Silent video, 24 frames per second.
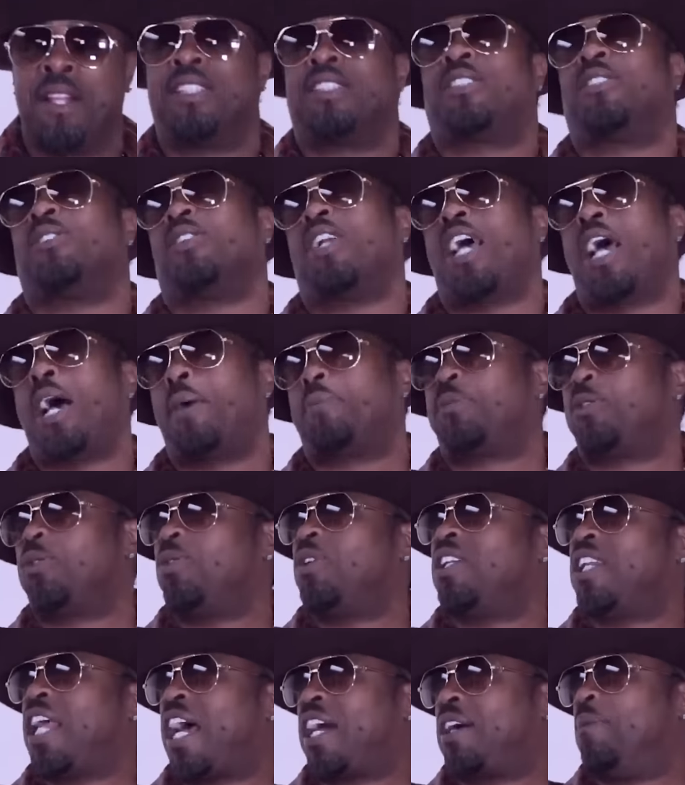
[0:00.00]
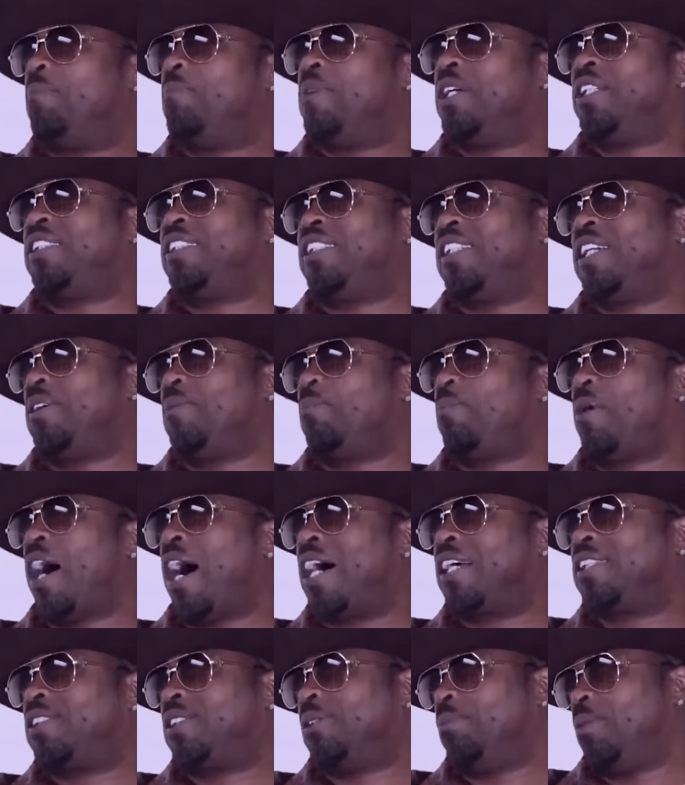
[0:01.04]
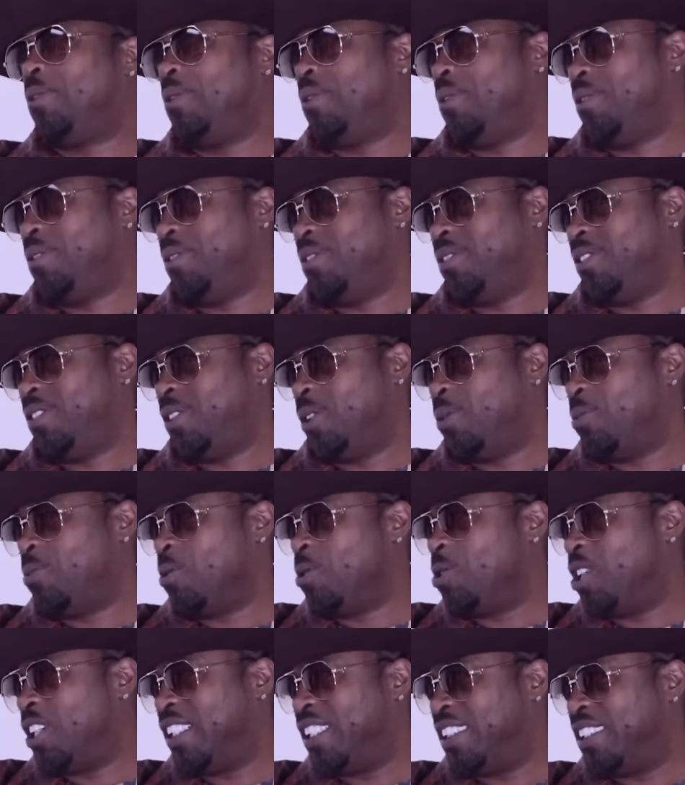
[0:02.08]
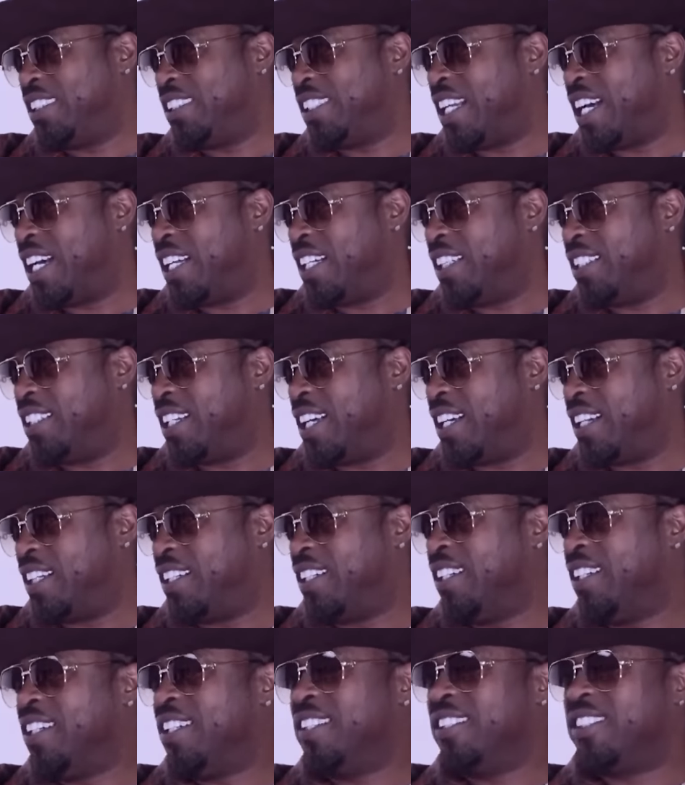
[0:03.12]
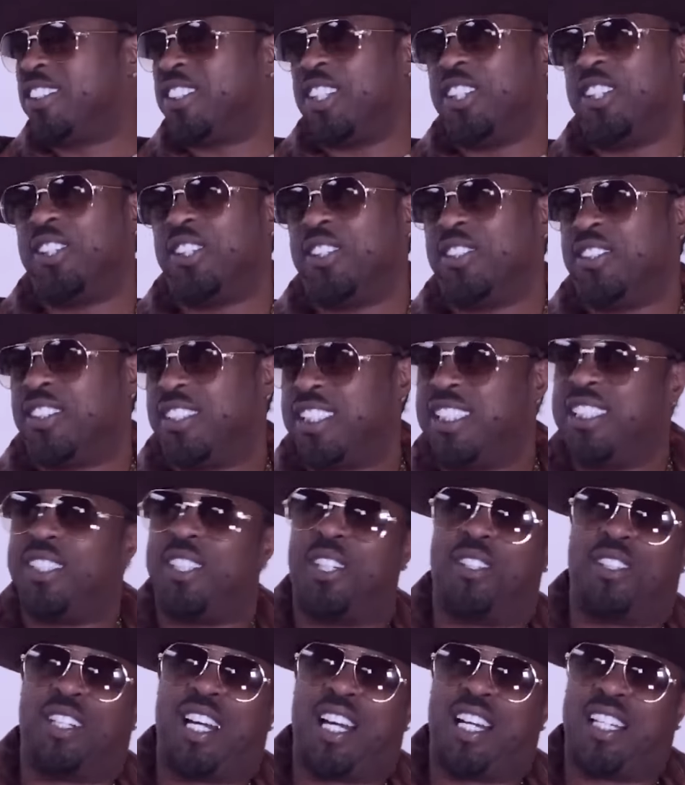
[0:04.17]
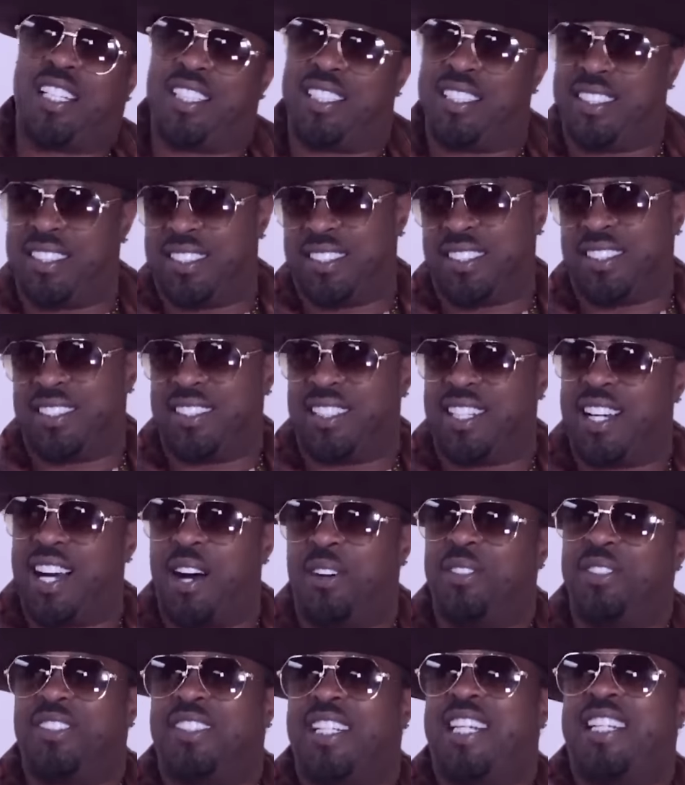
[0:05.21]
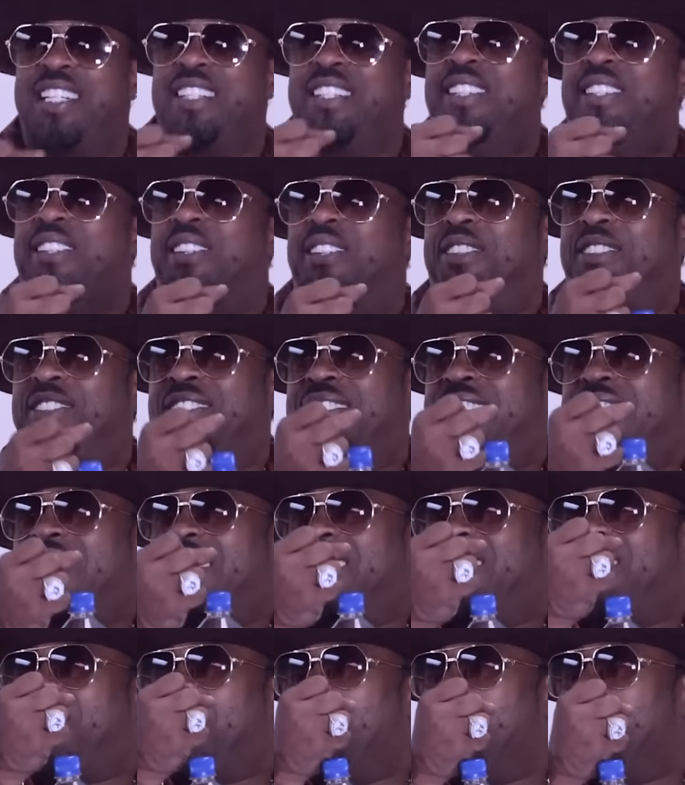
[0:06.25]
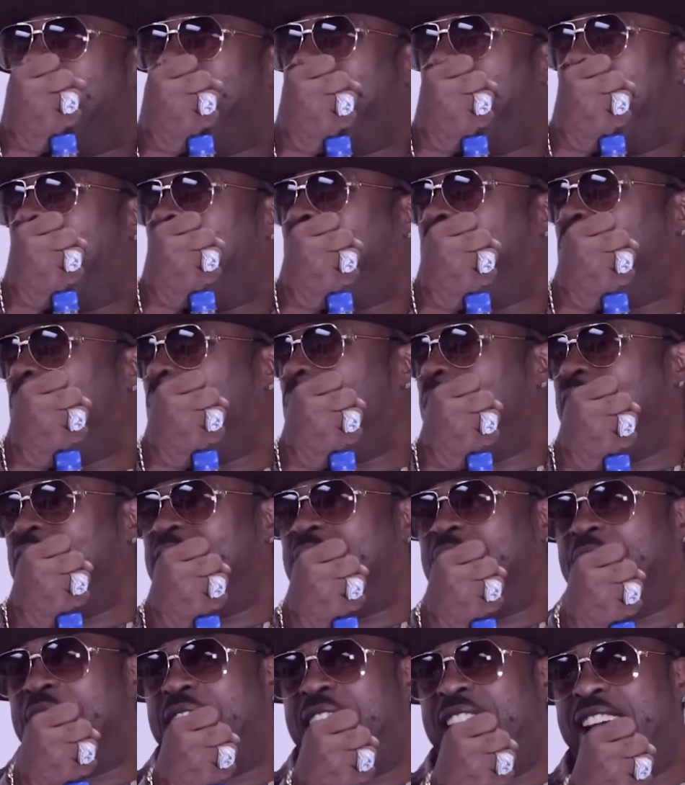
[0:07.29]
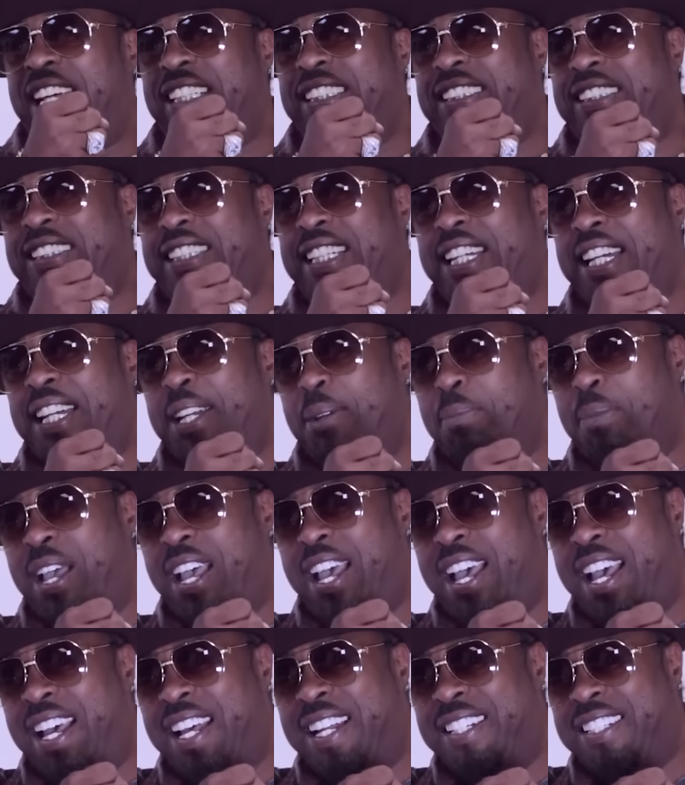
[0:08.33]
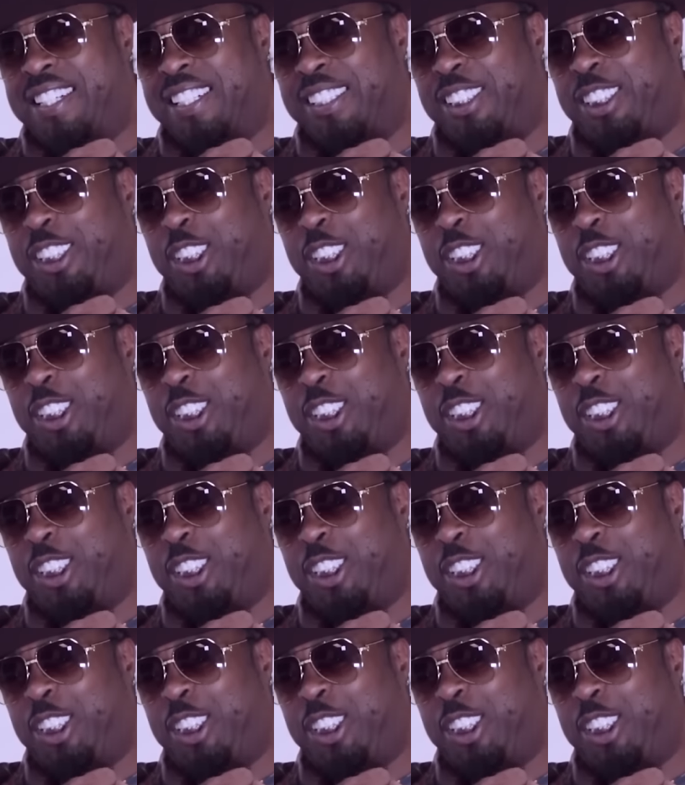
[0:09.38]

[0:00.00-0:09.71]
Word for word: So now I'm doing like a Mission Impossible to okay. ruin his night. Like, so you know, like I was like, you know, coming down the window, hey G, man, your